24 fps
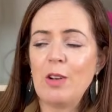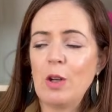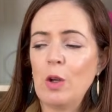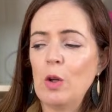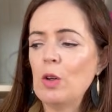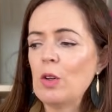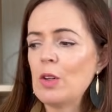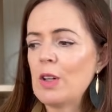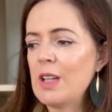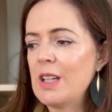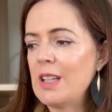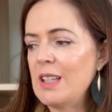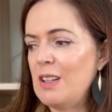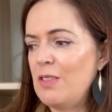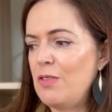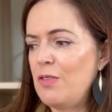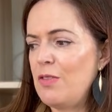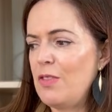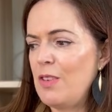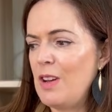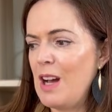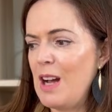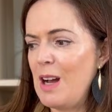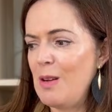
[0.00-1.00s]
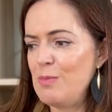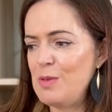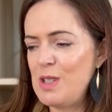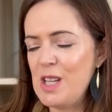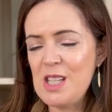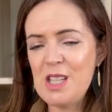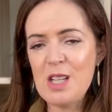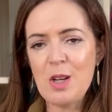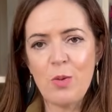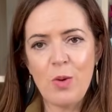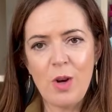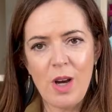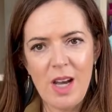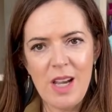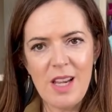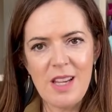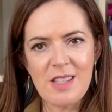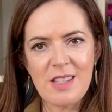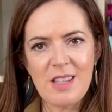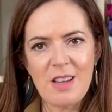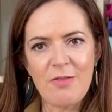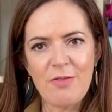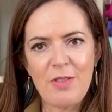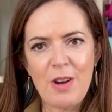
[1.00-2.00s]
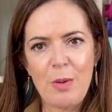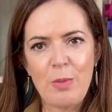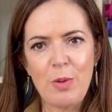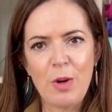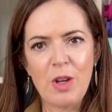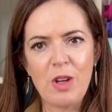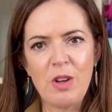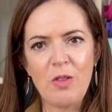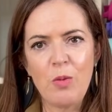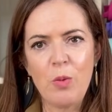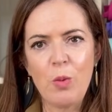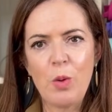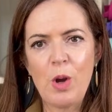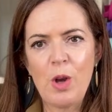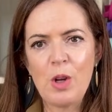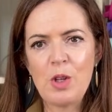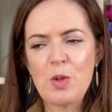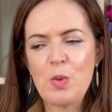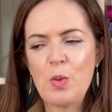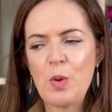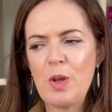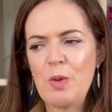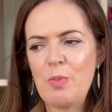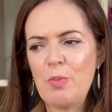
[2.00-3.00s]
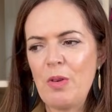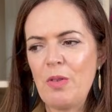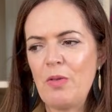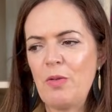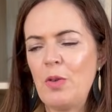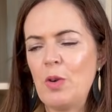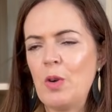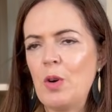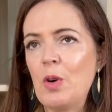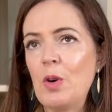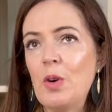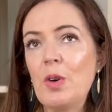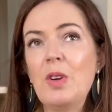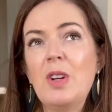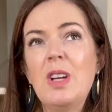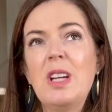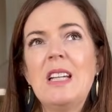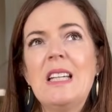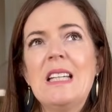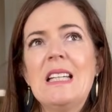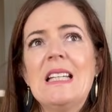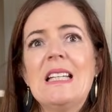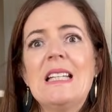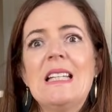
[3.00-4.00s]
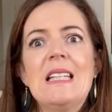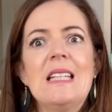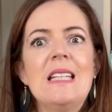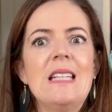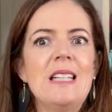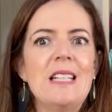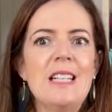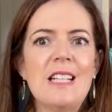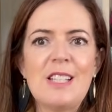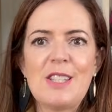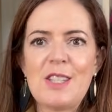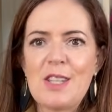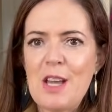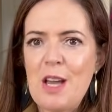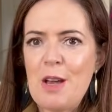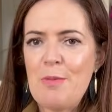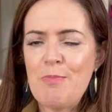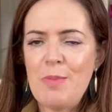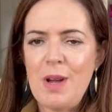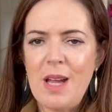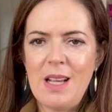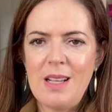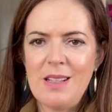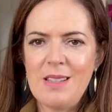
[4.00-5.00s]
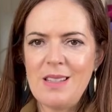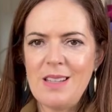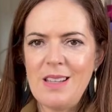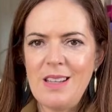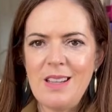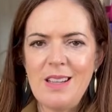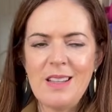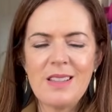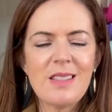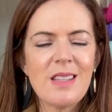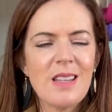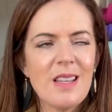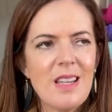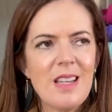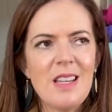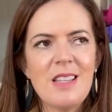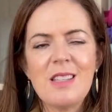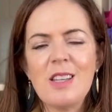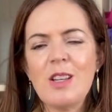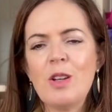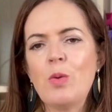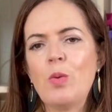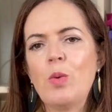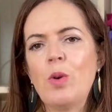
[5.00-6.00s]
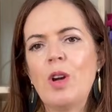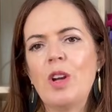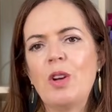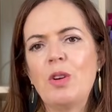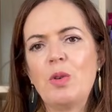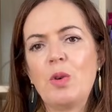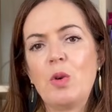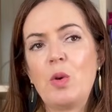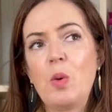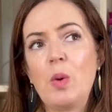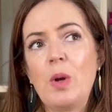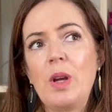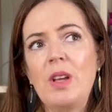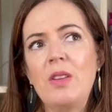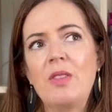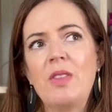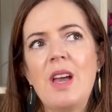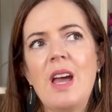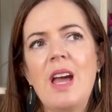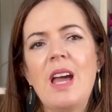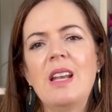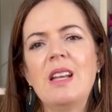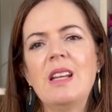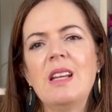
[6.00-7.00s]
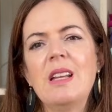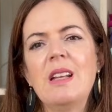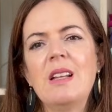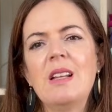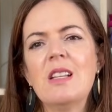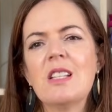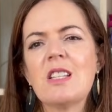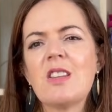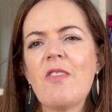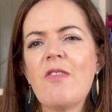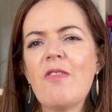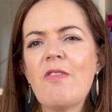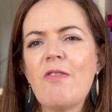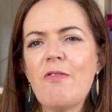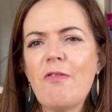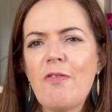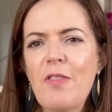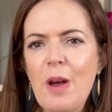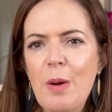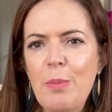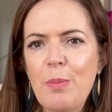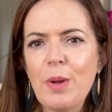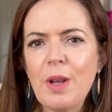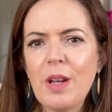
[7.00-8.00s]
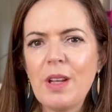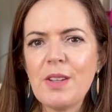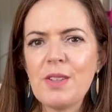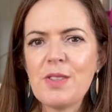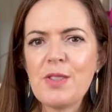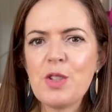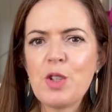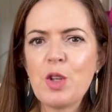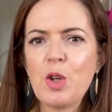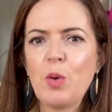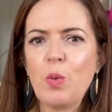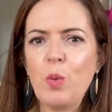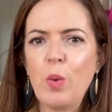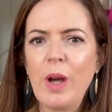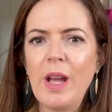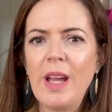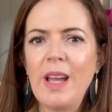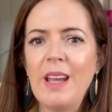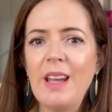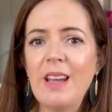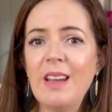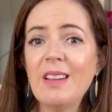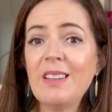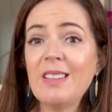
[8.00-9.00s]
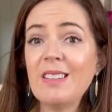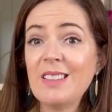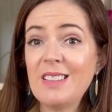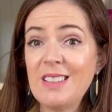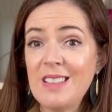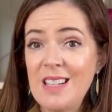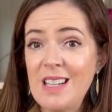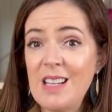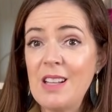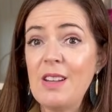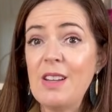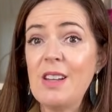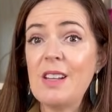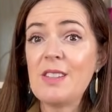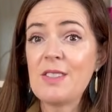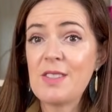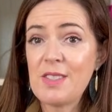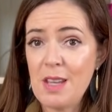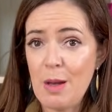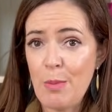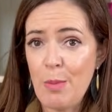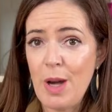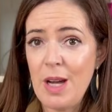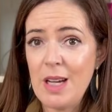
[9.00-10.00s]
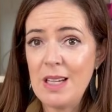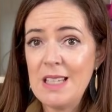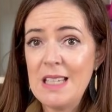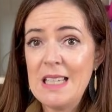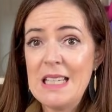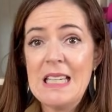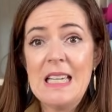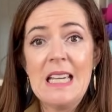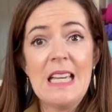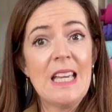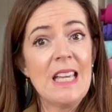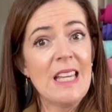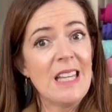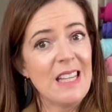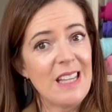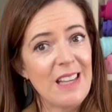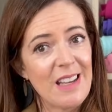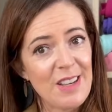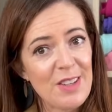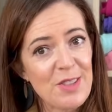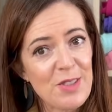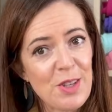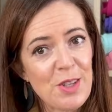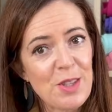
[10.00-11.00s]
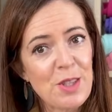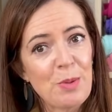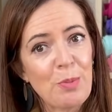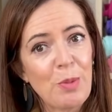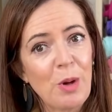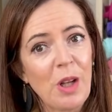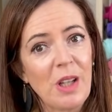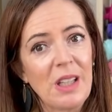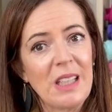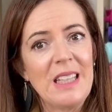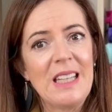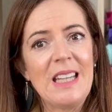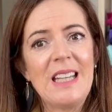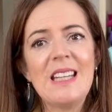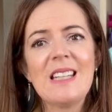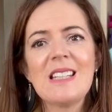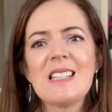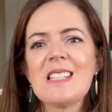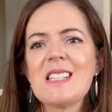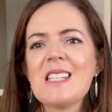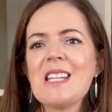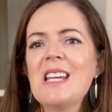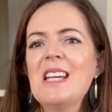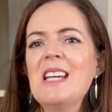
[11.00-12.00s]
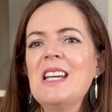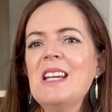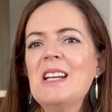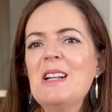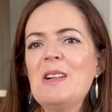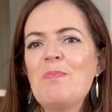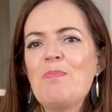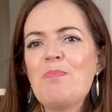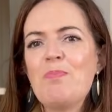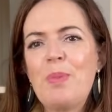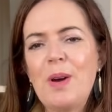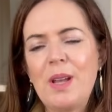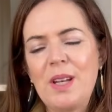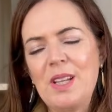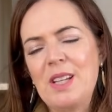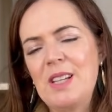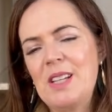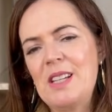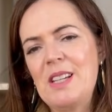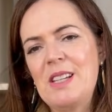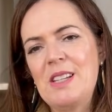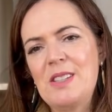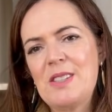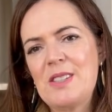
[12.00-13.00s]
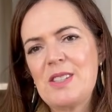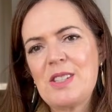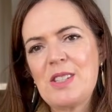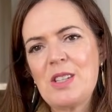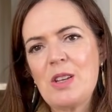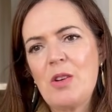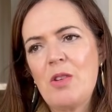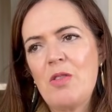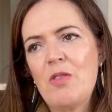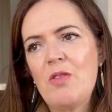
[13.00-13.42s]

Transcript: a look. If DTY isn't a fabric you've worked with before, it is amazing. It's easy to work with, and it is fabulous to wear in summer. Yes, it's a poly knit, but it is